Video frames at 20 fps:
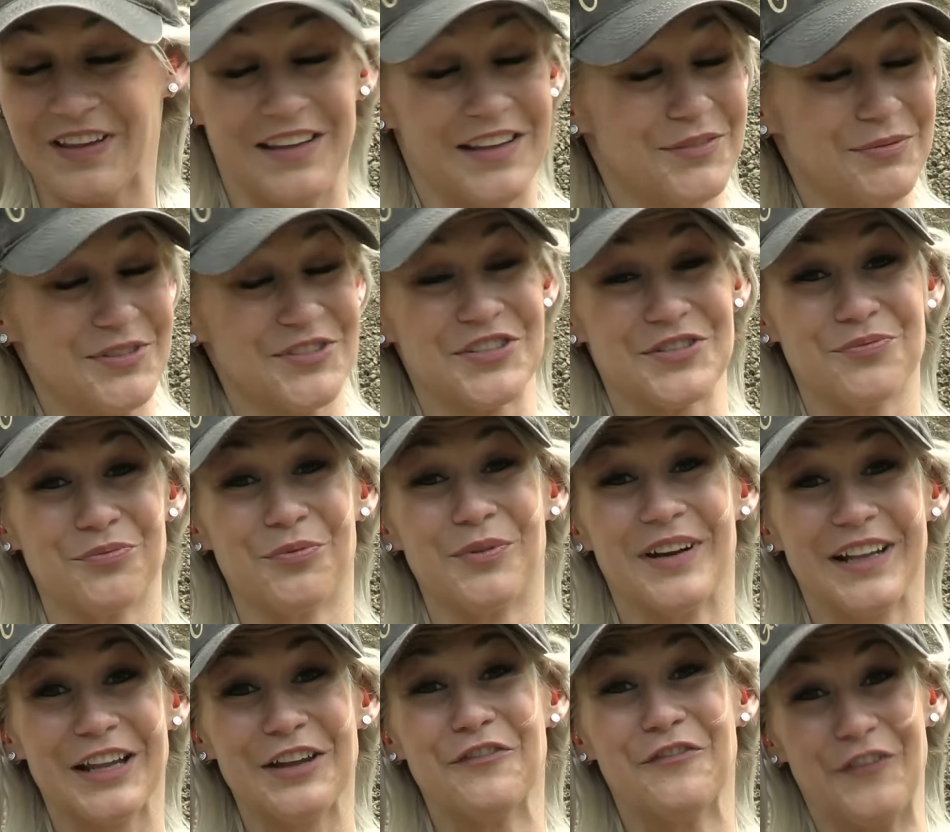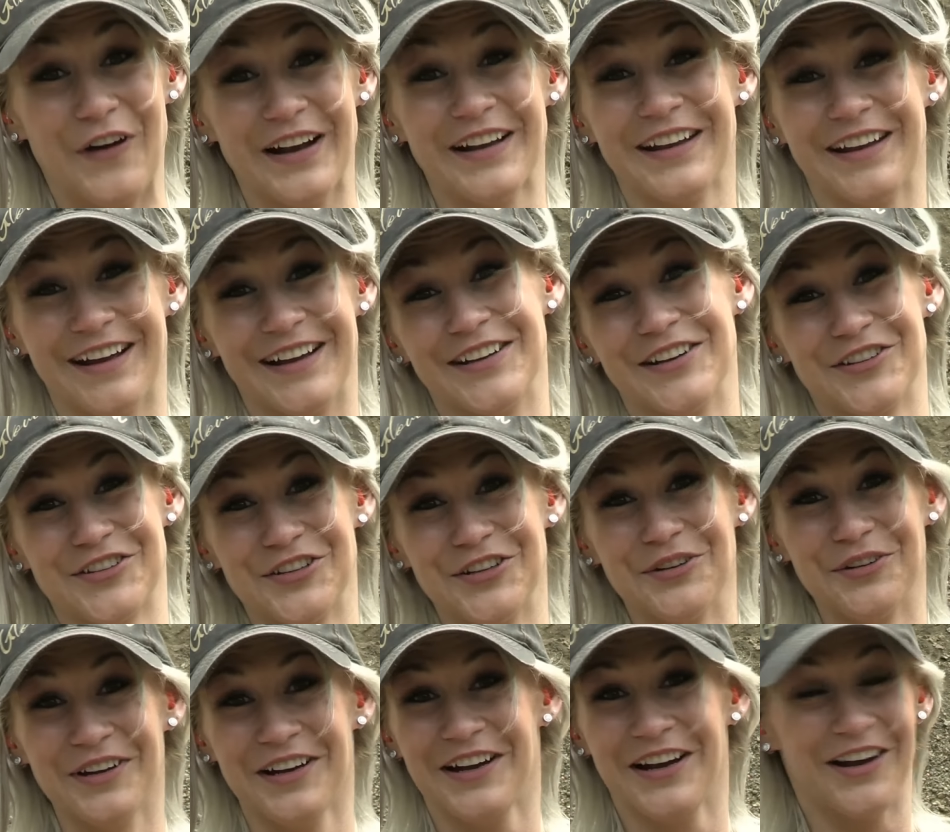this was just really fun gun to
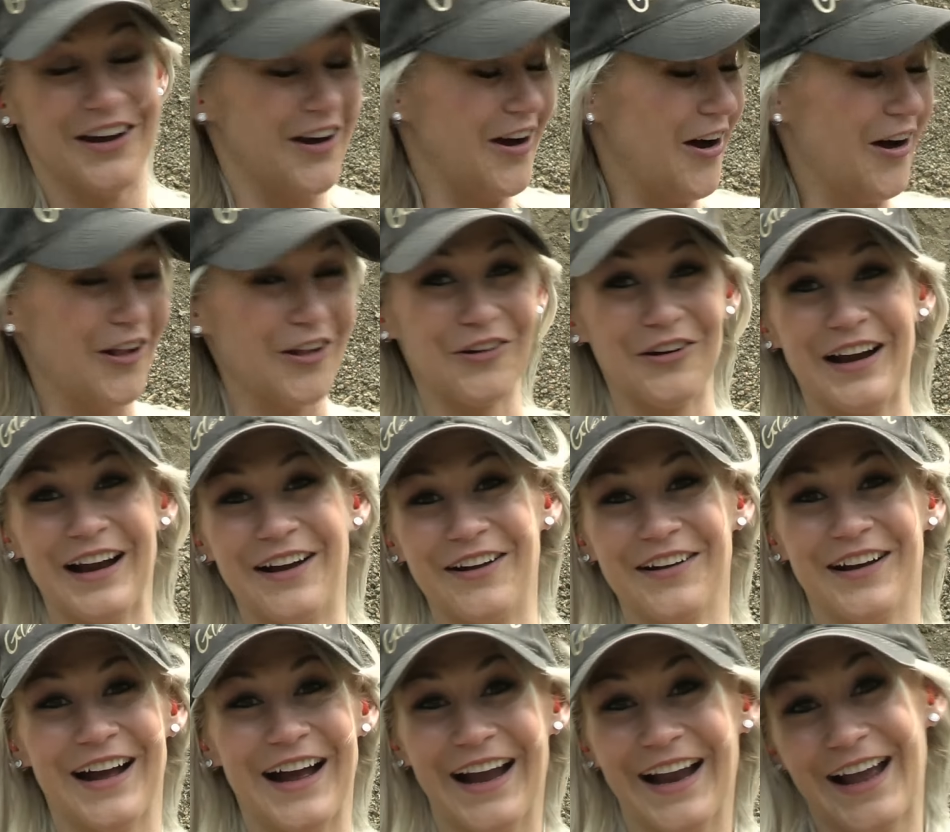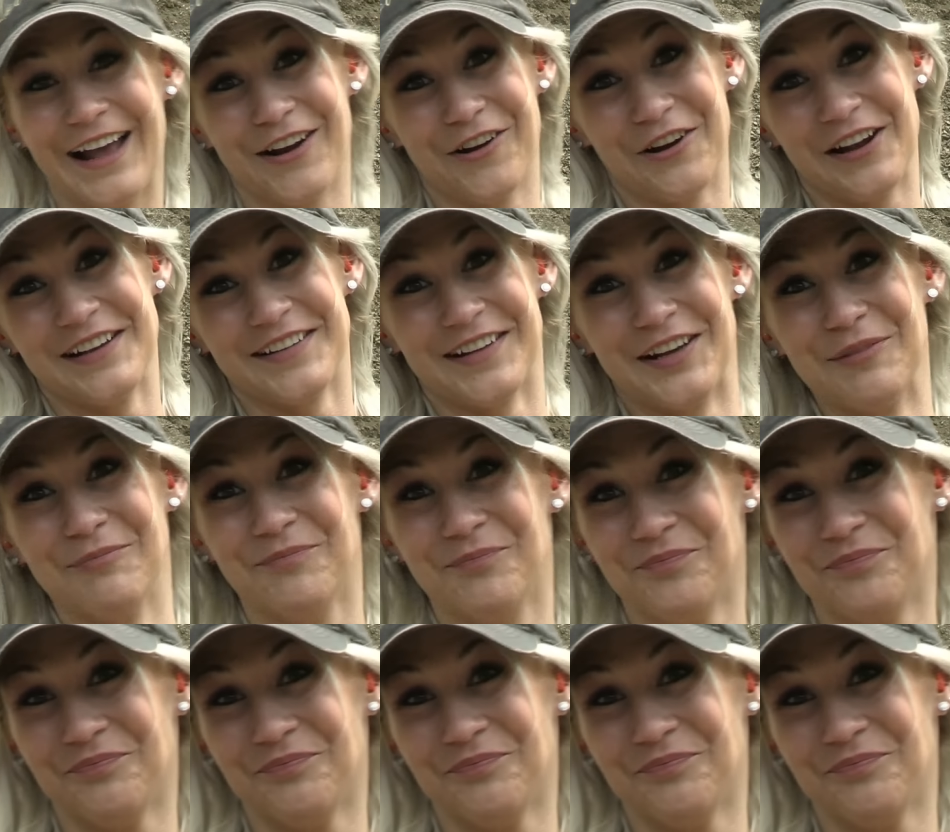shoot. All around, I had a great time.